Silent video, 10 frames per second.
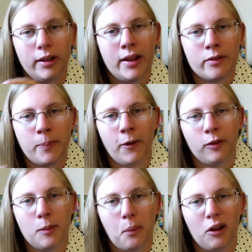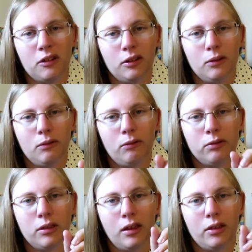He has Percy point
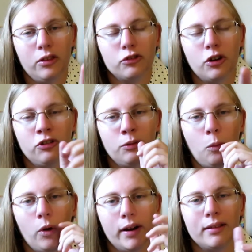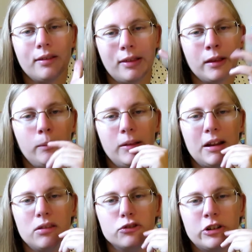to the, the Trojan War. Is this going to be
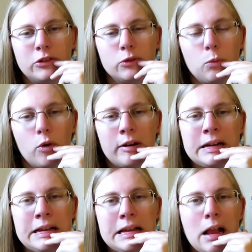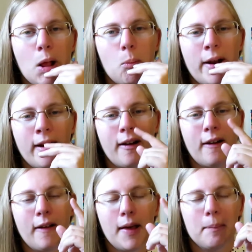another Trojan War
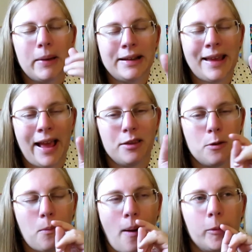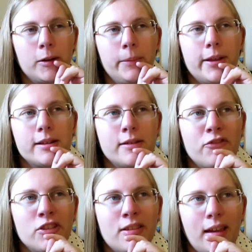where my dad and your mom are going to be on
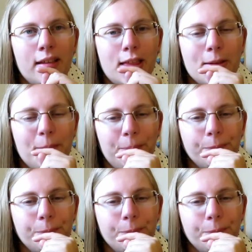different sides?